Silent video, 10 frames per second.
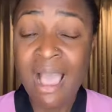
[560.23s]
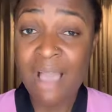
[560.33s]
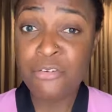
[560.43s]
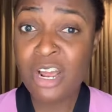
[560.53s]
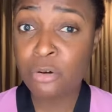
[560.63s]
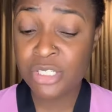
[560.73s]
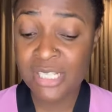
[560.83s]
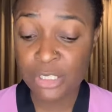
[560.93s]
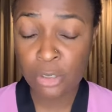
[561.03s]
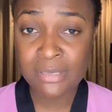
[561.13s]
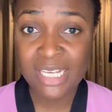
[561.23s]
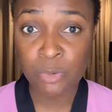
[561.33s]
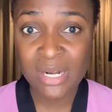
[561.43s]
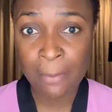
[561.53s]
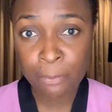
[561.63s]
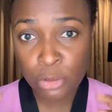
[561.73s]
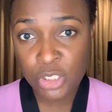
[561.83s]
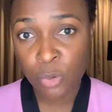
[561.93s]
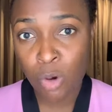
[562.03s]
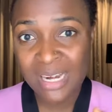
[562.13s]
Have you not noticed that sometimes when I
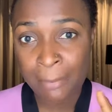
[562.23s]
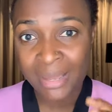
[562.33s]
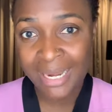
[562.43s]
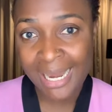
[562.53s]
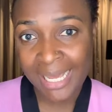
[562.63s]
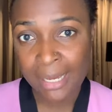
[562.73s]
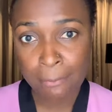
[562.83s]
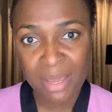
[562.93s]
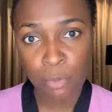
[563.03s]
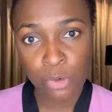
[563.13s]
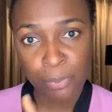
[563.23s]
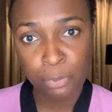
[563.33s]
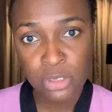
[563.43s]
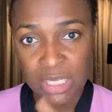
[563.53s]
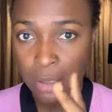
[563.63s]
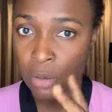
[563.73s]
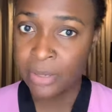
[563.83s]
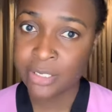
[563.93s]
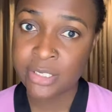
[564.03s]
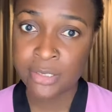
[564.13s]
post the one that men like, men will repost and
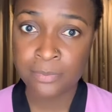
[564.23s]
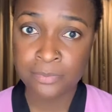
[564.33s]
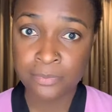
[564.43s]
comment.